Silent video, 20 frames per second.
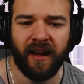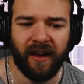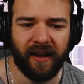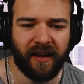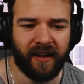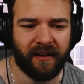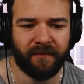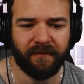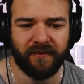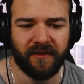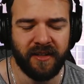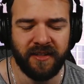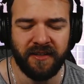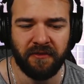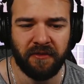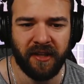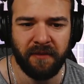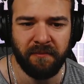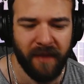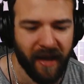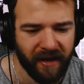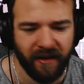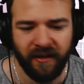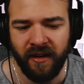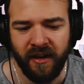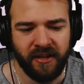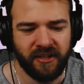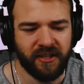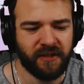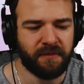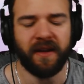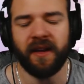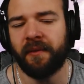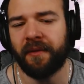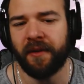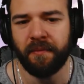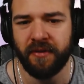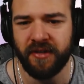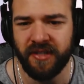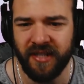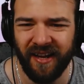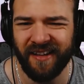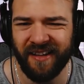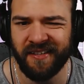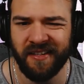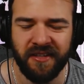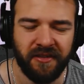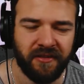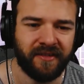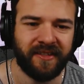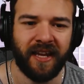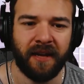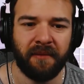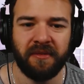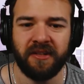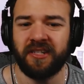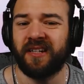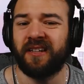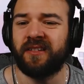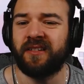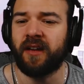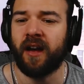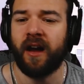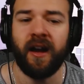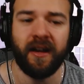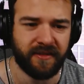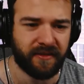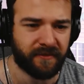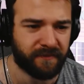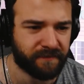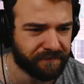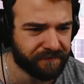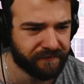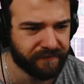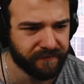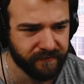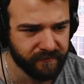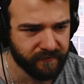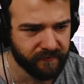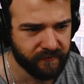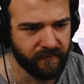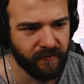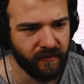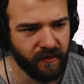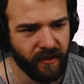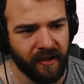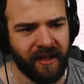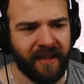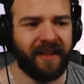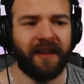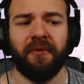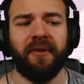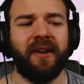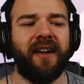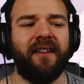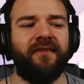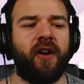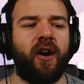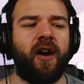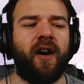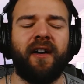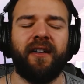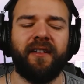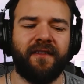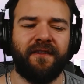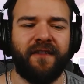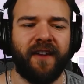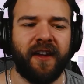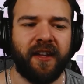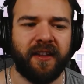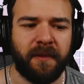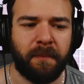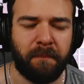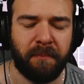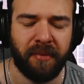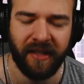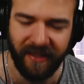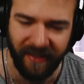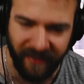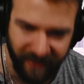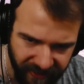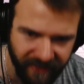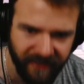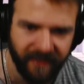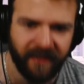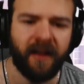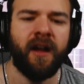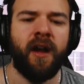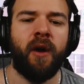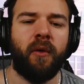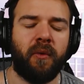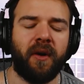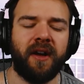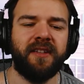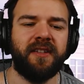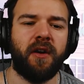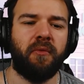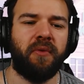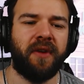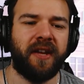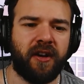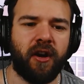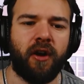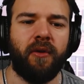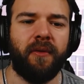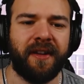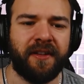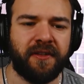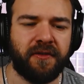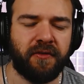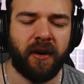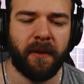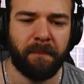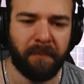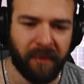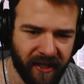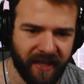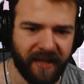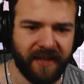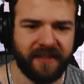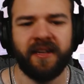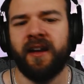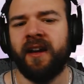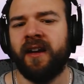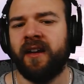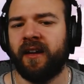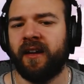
Doesn't really matter. Just being able to push out additional damage is awesome. And then we have Heartfelt Plea. Once we go into our plays,